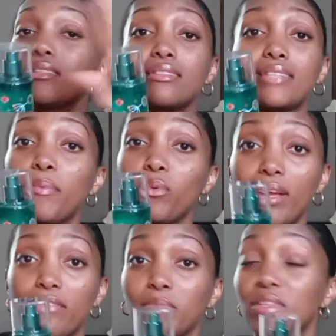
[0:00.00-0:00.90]
step
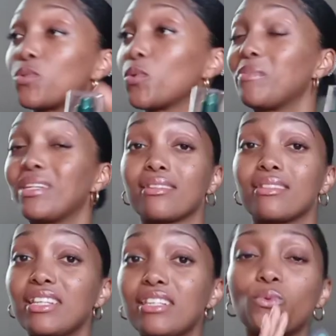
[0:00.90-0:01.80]
away from this one
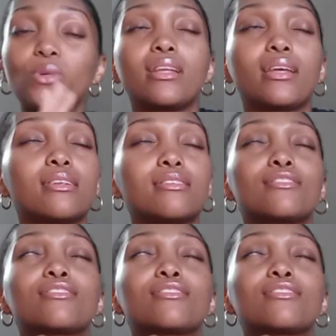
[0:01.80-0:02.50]
because this one is